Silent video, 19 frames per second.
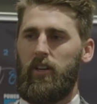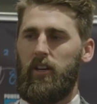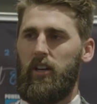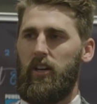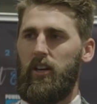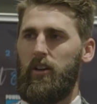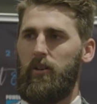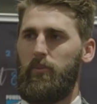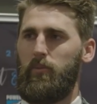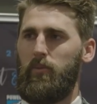
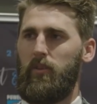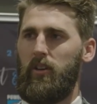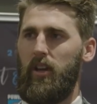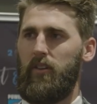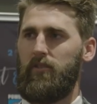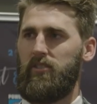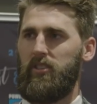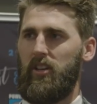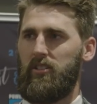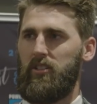um, we
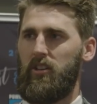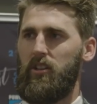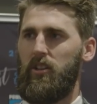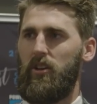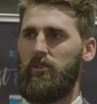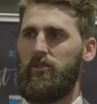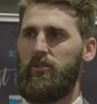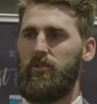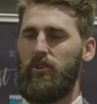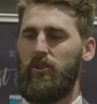have such a
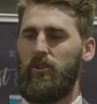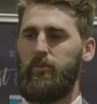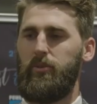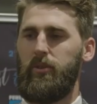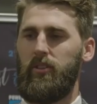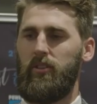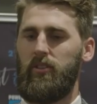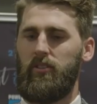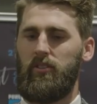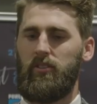close group,
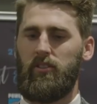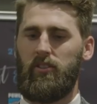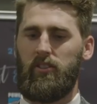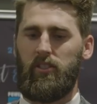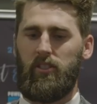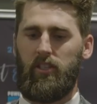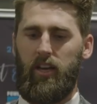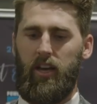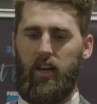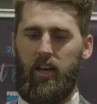and
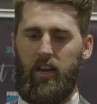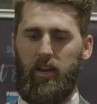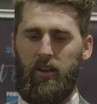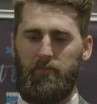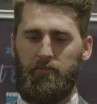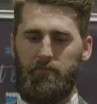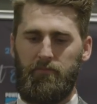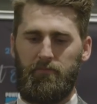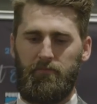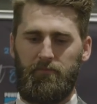um,